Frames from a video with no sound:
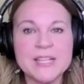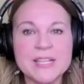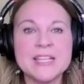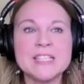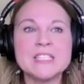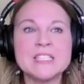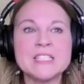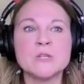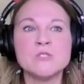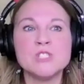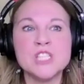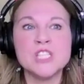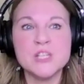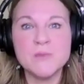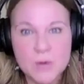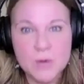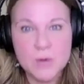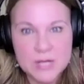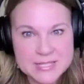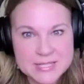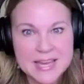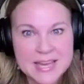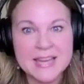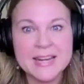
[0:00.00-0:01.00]
And so she
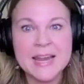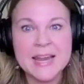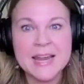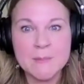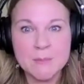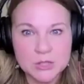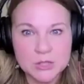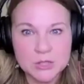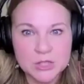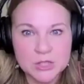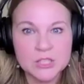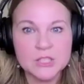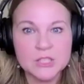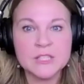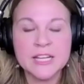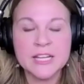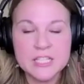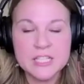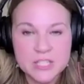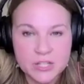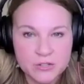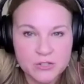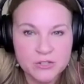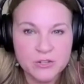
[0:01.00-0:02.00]
was then able to like
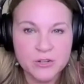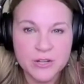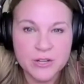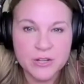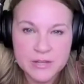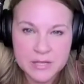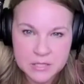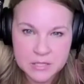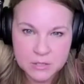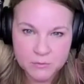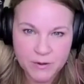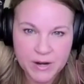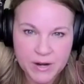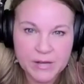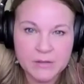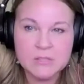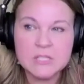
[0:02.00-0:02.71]
start turning things around.